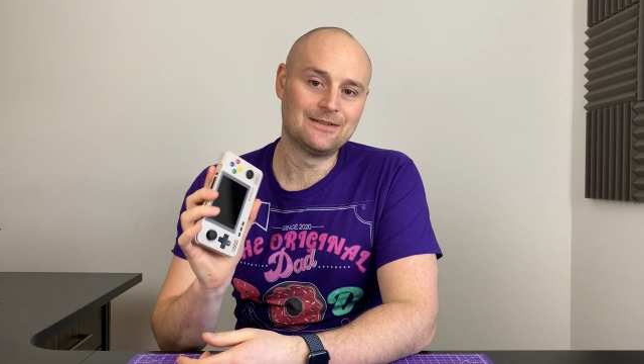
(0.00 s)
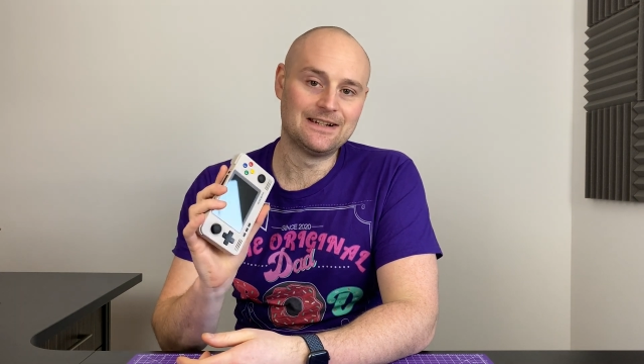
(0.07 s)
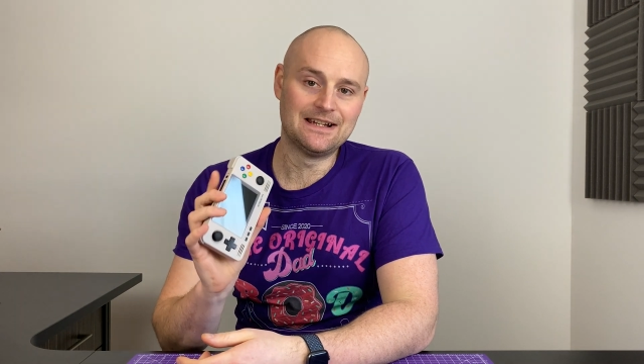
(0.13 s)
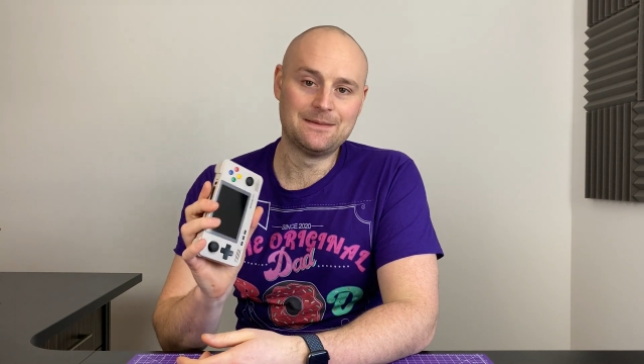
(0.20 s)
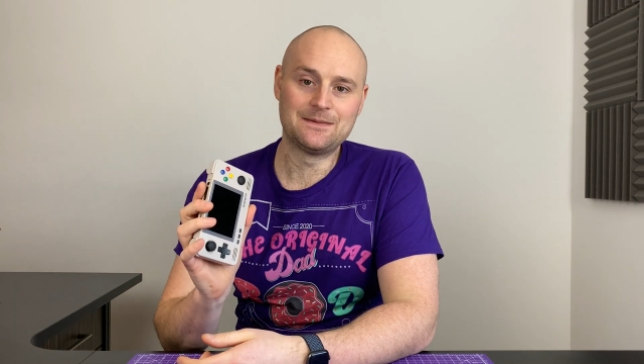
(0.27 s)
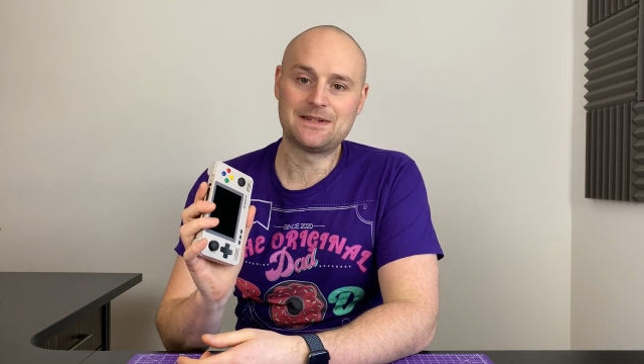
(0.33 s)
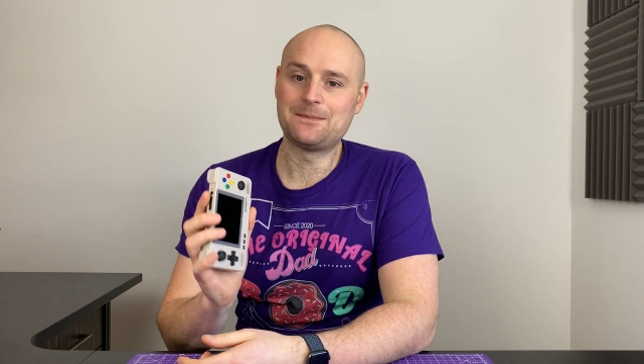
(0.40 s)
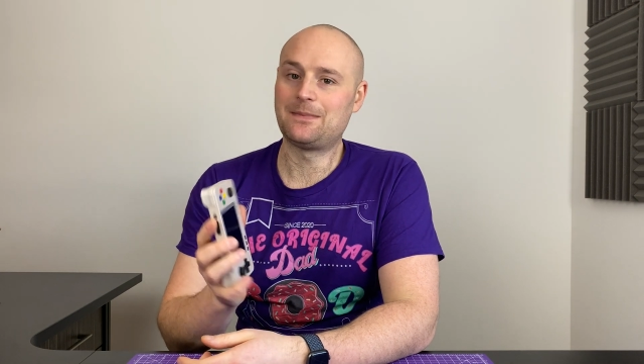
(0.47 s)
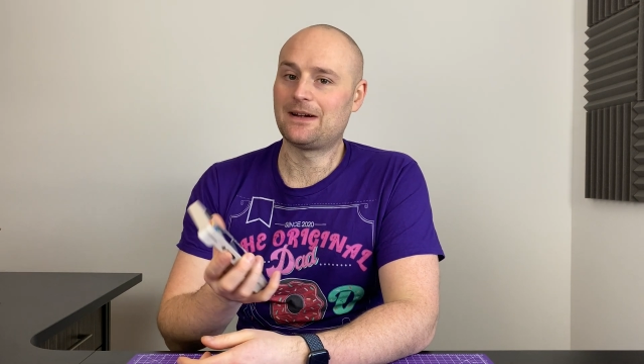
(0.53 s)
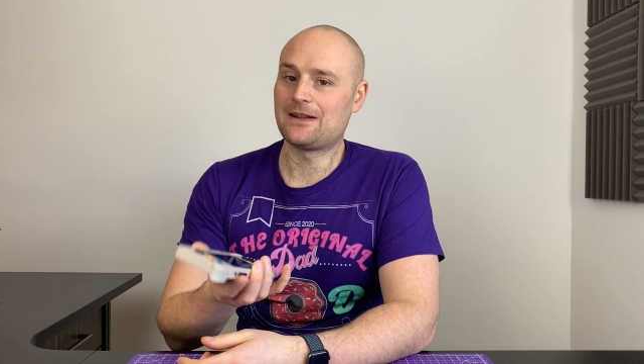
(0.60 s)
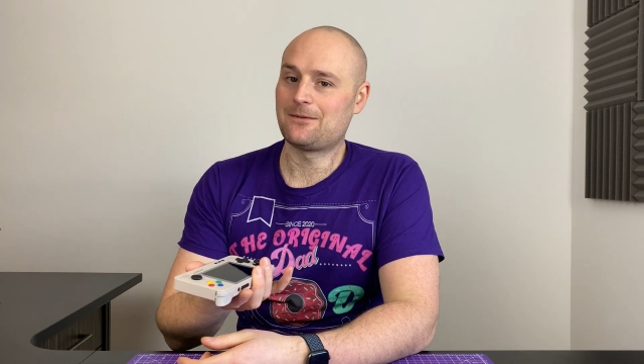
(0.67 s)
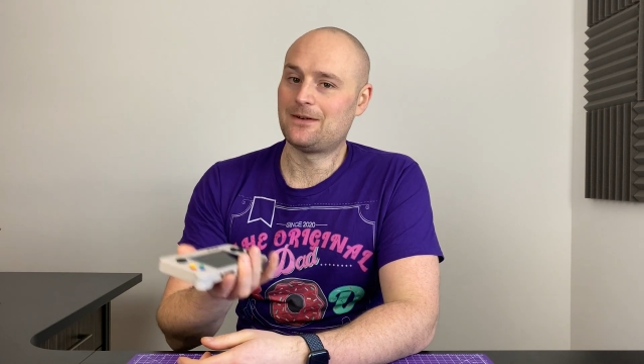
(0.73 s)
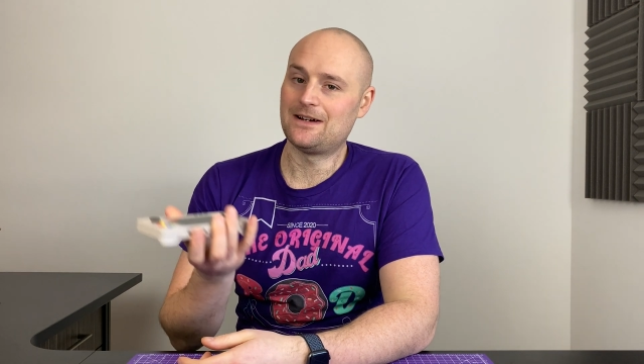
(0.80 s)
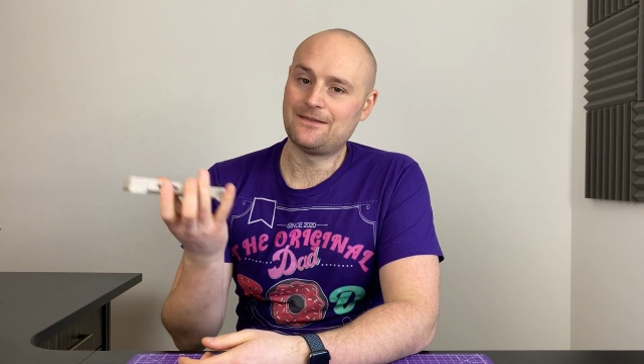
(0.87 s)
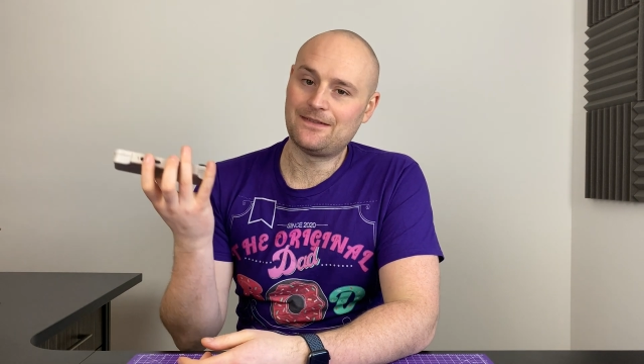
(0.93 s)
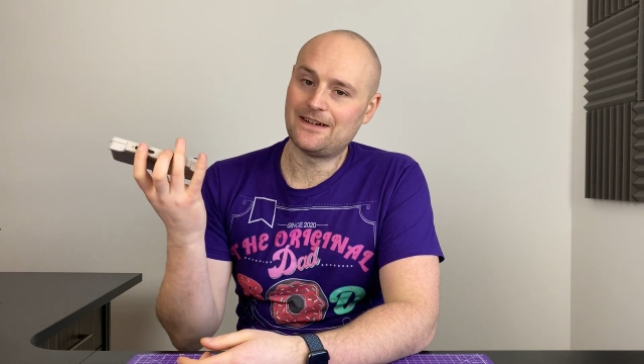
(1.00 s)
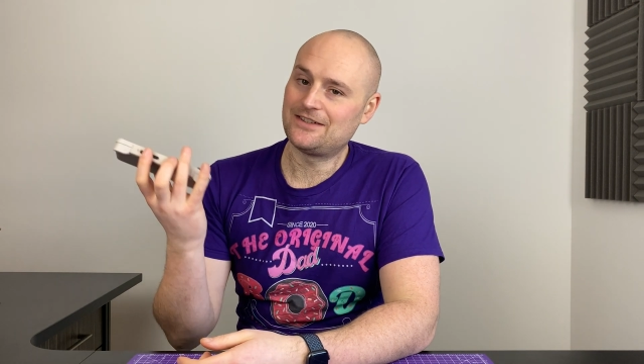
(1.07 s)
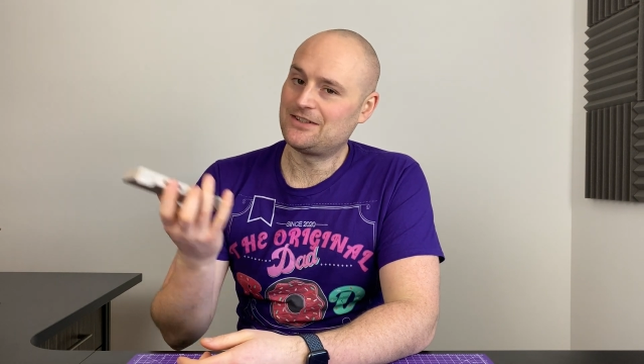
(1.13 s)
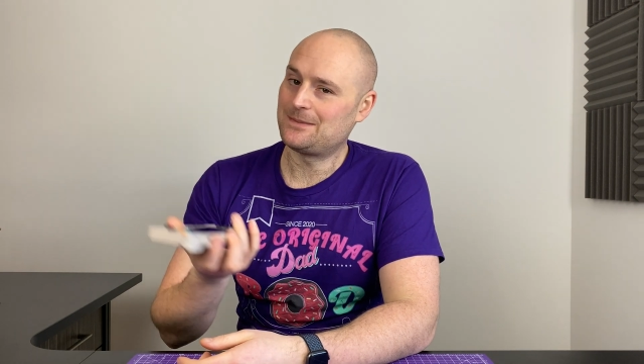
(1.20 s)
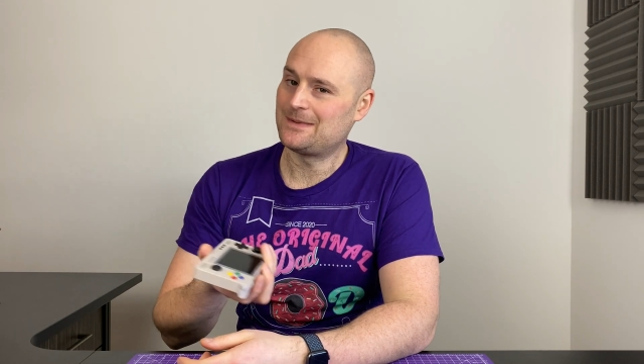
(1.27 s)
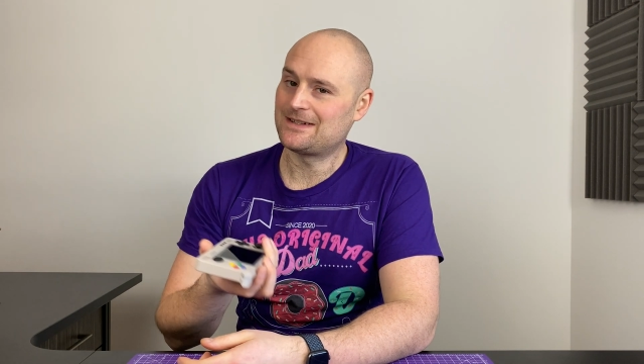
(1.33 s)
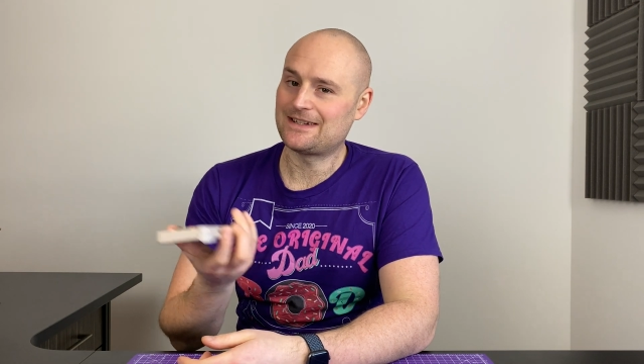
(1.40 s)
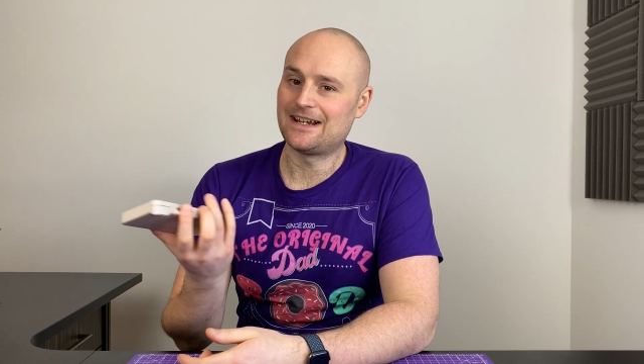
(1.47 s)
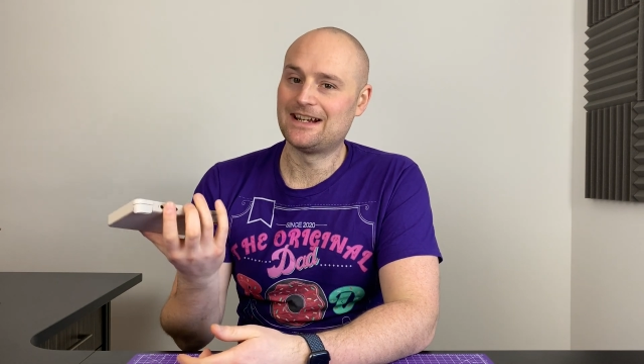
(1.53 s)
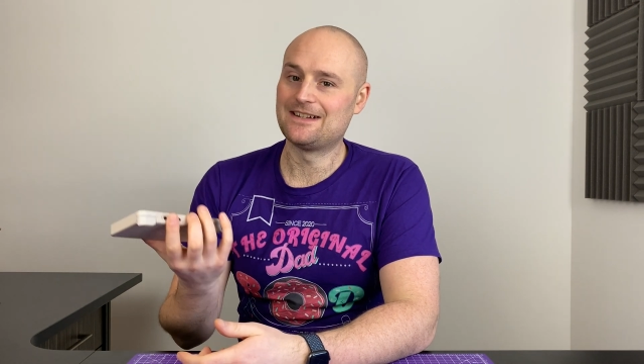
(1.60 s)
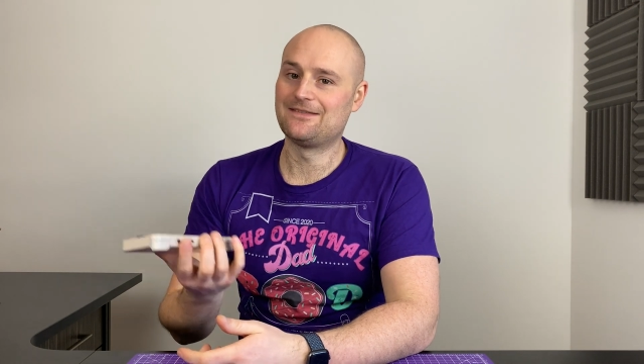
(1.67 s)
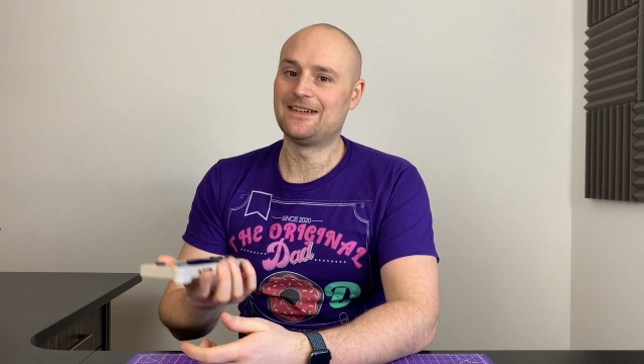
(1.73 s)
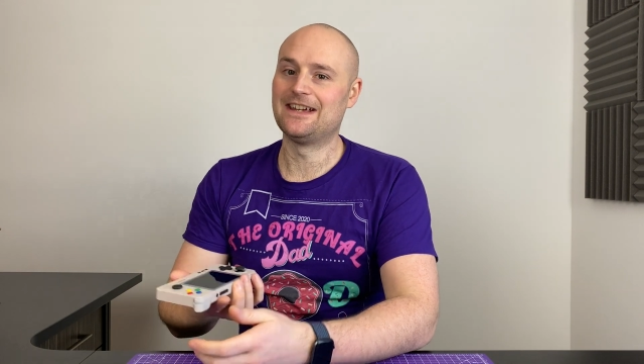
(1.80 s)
limited by the Wi-Fi chip inside of it,